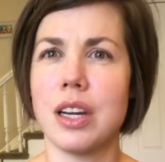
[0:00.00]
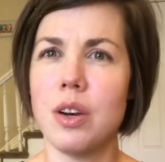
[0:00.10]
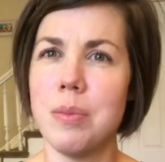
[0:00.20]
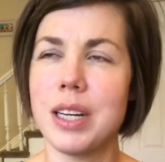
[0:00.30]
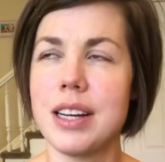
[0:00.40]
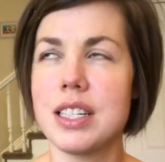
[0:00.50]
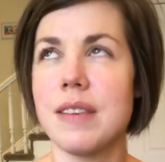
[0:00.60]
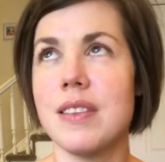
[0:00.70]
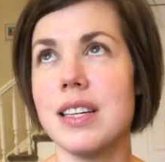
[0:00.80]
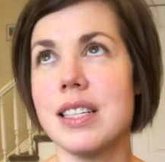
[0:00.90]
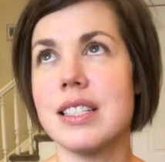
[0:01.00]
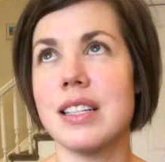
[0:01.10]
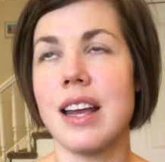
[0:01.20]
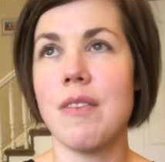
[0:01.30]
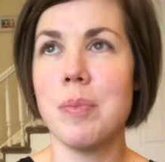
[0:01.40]
oh my gosh, I have this, and
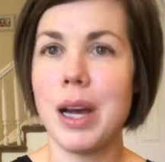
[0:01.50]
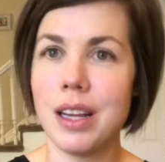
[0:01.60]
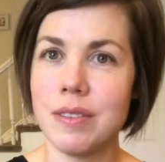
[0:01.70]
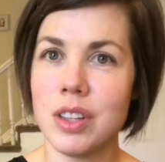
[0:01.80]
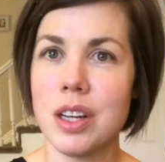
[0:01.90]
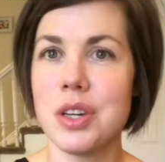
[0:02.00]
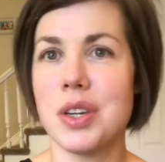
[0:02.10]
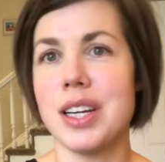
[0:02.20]
I have a pile of laundry,